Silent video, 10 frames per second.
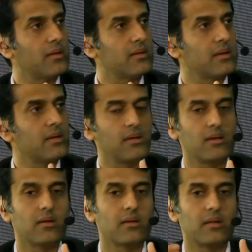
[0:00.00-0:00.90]
I think
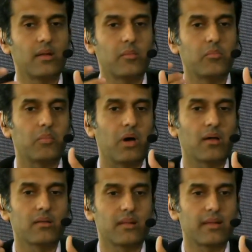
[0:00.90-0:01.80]
here in, in
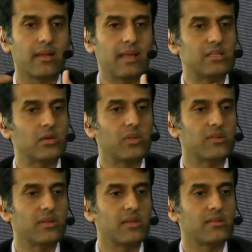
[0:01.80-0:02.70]
markets like in Asia, we
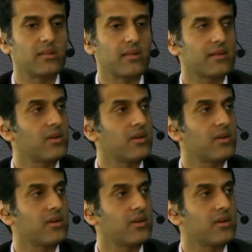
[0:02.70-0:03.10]
see things like